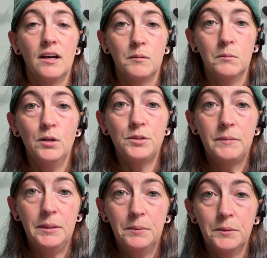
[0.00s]
Most
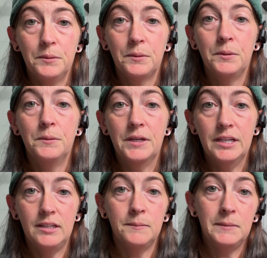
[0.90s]
people who
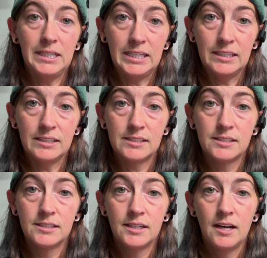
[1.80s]
get immediates,